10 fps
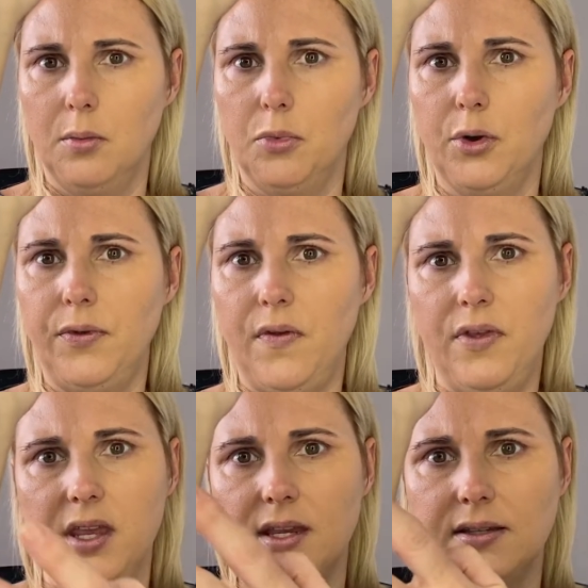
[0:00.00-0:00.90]
both of
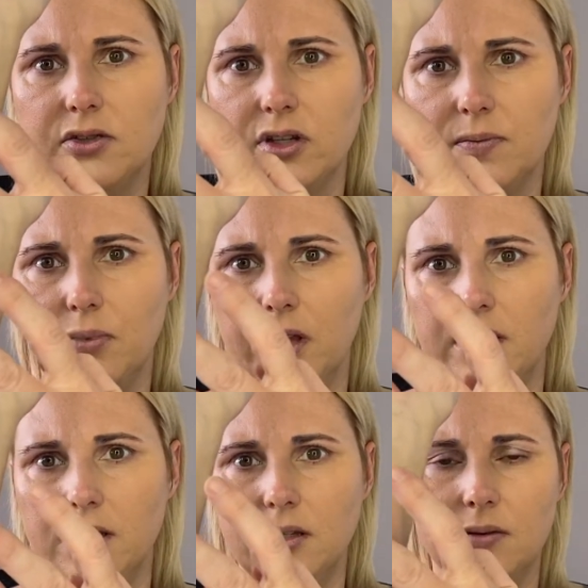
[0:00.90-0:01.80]
these just blend
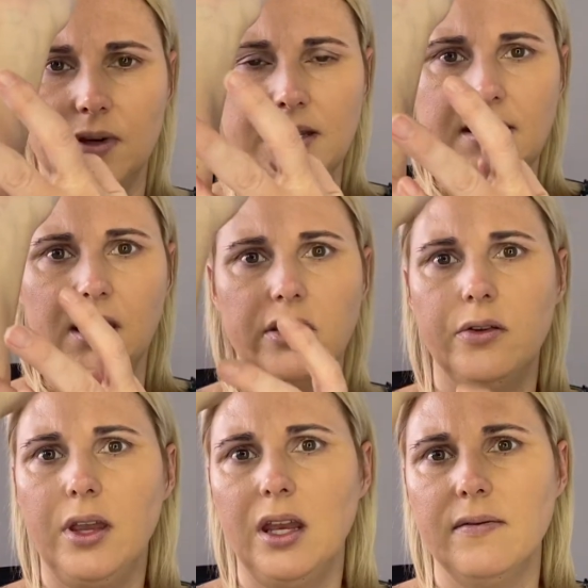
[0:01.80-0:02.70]
into my skin. You
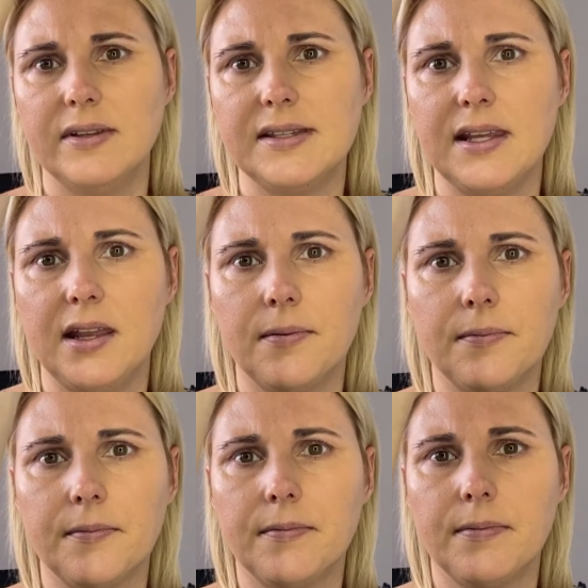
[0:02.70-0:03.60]
can't even see.
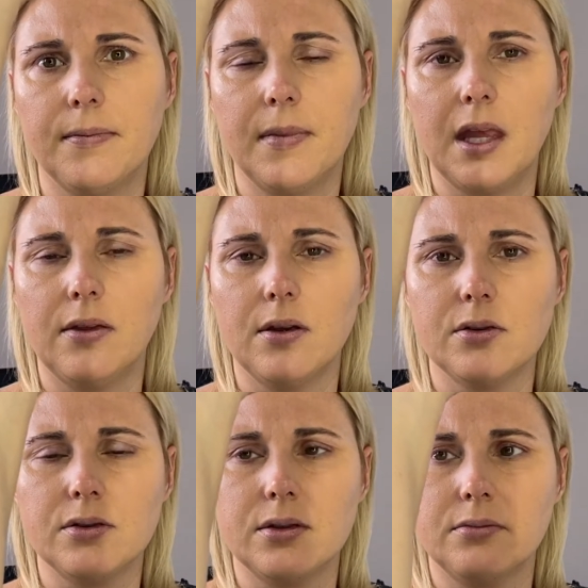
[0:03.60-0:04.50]
Like
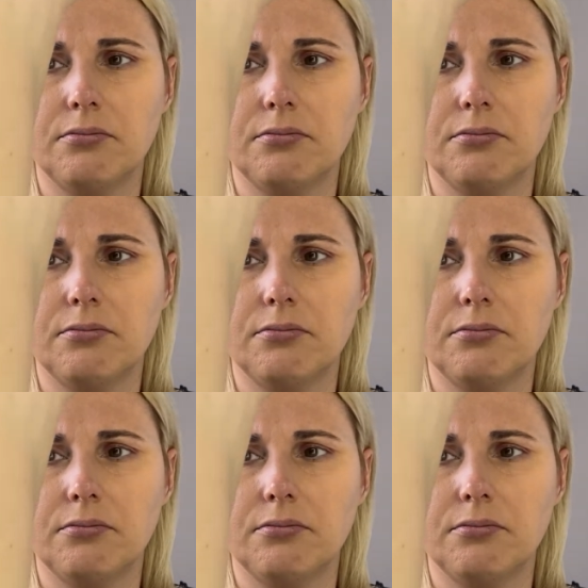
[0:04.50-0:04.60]
there's